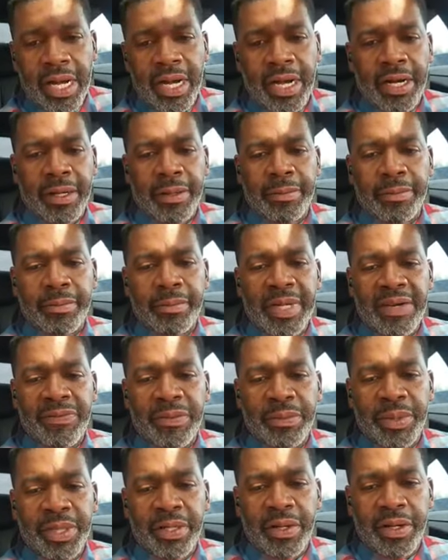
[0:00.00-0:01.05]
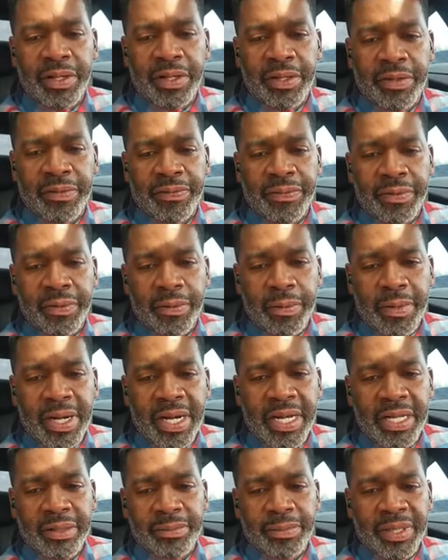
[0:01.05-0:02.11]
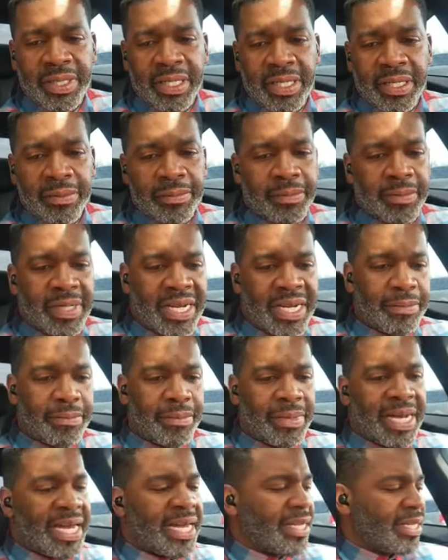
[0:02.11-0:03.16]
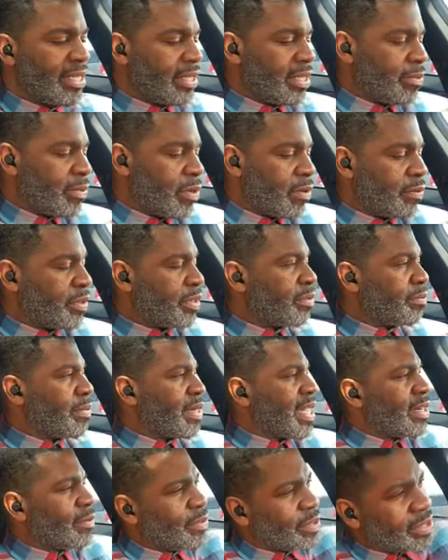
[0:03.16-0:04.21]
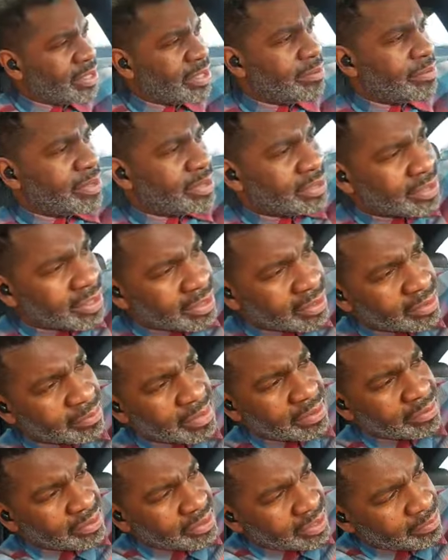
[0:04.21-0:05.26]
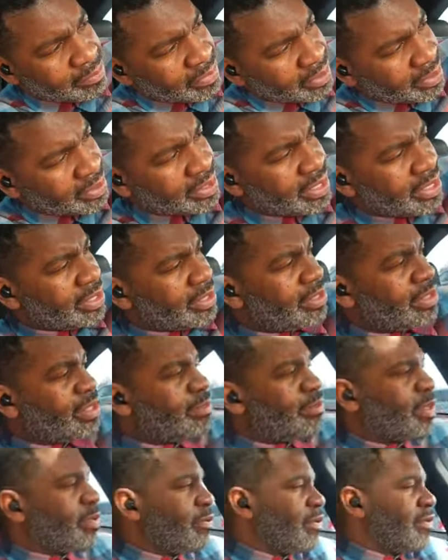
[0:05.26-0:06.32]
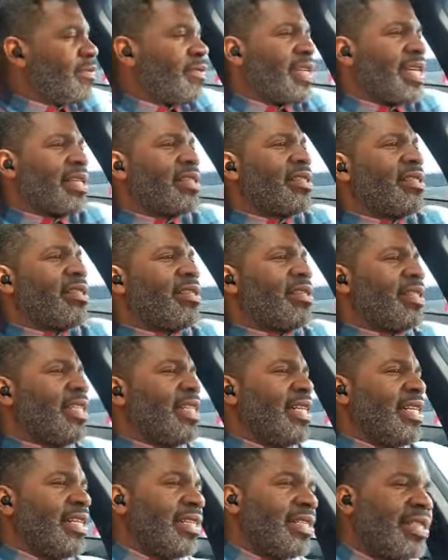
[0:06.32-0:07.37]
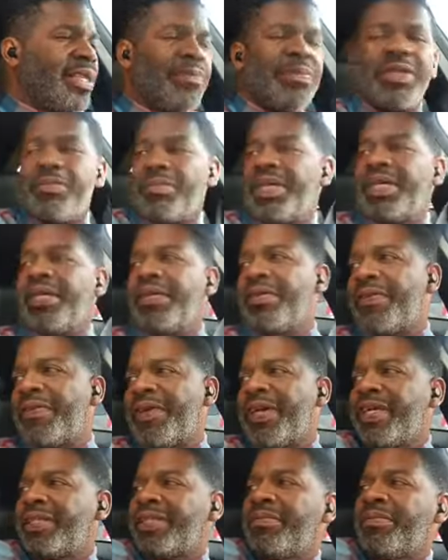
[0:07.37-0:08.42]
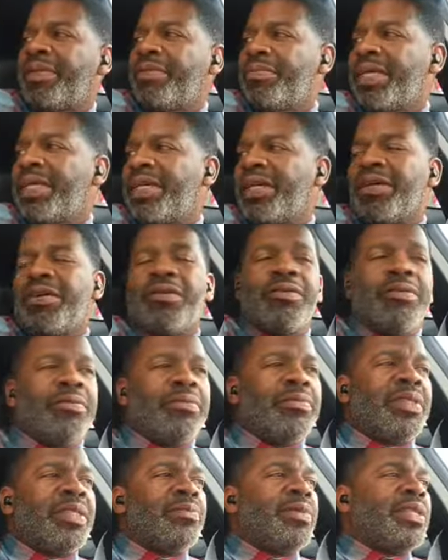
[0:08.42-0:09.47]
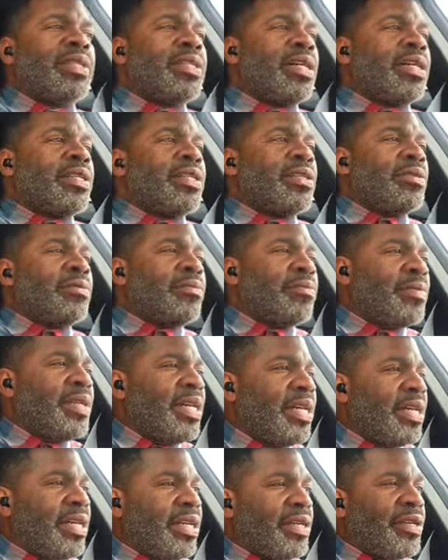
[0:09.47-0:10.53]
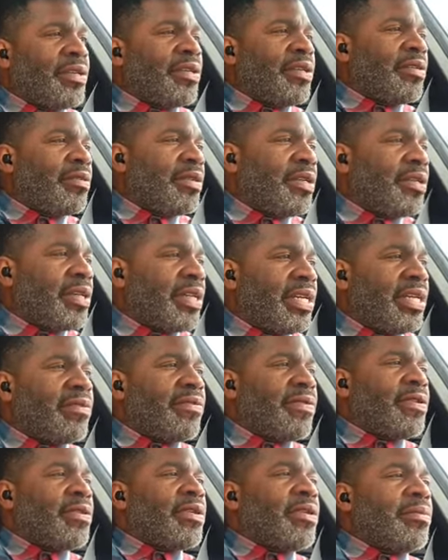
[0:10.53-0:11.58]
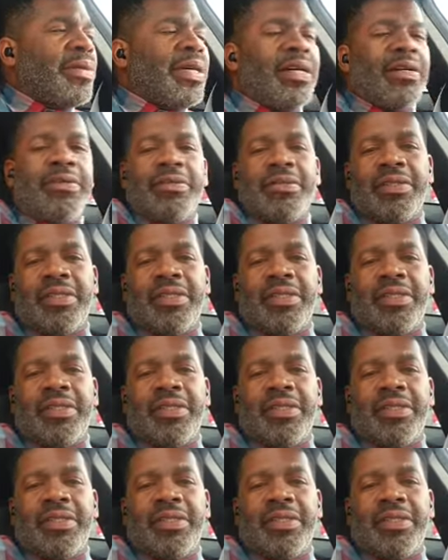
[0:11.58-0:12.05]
Um, I haven't been on here for a while, but um, I'm back, and I'm always back with something to talk about, something to say, something to reflect on, something to make you think, something to make you go, hmm, something to talk to your, your, your, your kinfolk about.